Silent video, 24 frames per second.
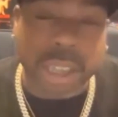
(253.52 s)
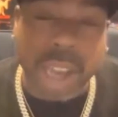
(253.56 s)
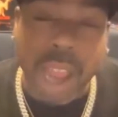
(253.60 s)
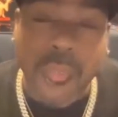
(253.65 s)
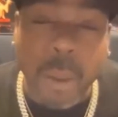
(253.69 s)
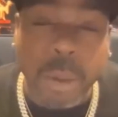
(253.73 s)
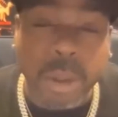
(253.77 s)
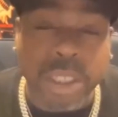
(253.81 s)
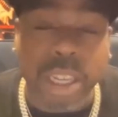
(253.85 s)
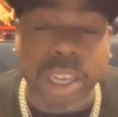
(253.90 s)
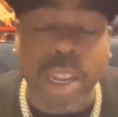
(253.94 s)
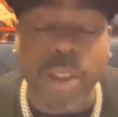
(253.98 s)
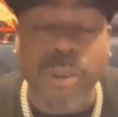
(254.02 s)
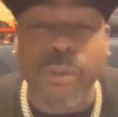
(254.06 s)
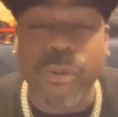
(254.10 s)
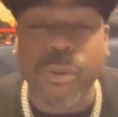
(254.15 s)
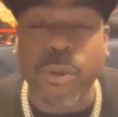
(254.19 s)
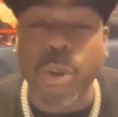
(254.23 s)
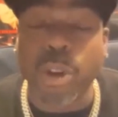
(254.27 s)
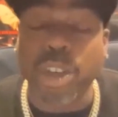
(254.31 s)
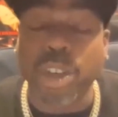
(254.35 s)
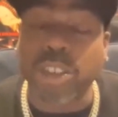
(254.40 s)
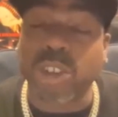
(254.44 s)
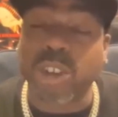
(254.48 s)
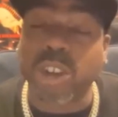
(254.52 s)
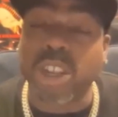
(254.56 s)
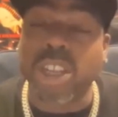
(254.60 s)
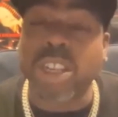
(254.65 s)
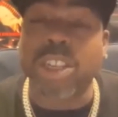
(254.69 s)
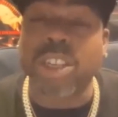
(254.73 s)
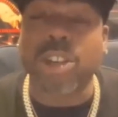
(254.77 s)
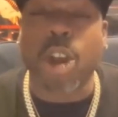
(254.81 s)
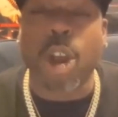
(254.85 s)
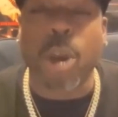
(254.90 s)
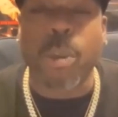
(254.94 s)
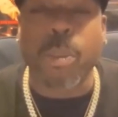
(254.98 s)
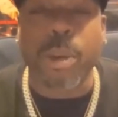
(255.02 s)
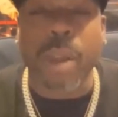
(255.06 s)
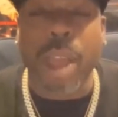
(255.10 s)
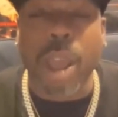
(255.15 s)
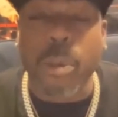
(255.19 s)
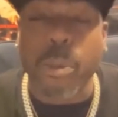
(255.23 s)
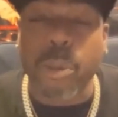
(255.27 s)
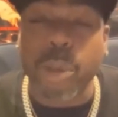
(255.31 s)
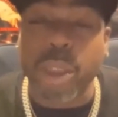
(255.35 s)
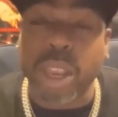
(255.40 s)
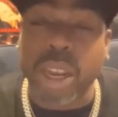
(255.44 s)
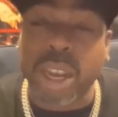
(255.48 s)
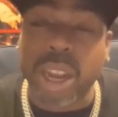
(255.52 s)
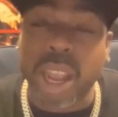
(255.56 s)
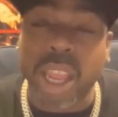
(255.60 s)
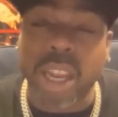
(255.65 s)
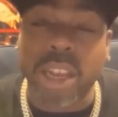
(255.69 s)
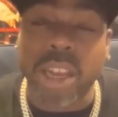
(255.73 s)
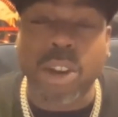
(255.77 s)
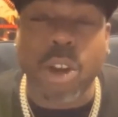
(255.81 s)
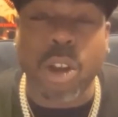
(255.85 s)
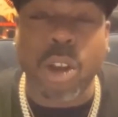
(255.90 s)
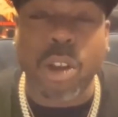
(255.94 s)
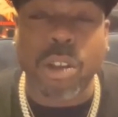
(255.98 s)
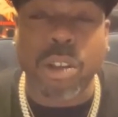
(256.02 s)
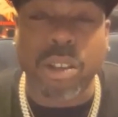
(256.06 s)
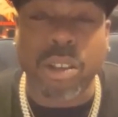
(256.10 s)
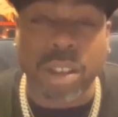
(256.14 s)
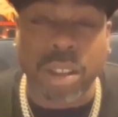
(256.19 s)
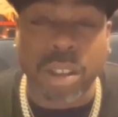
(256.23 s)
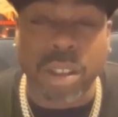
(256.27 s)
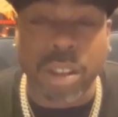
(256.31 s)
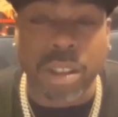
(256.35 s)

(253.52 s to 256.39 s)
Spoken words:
of shit. I was the enforcer of the dog pound, me and Nate Dogg.